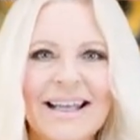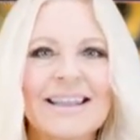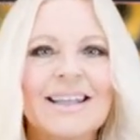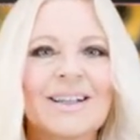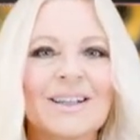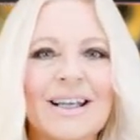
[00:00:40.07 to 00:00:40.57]

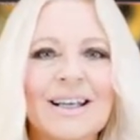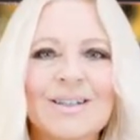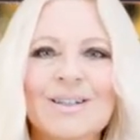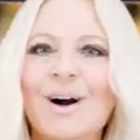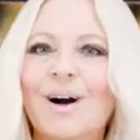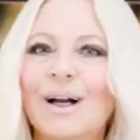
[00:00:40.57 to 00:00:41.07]
The links
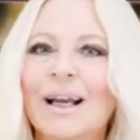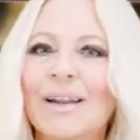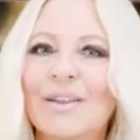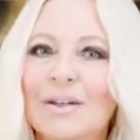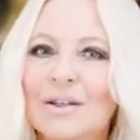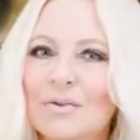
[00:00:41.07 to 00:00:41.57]
are in
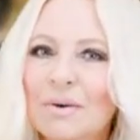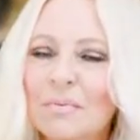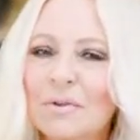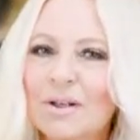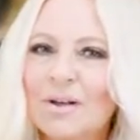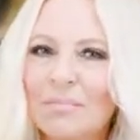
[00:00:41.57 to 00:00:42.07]
the
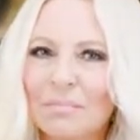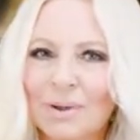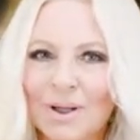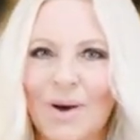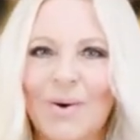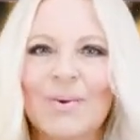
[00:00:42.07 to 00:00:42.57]
description
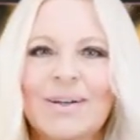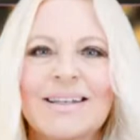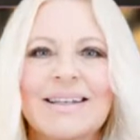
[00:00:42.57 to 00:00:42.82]
below.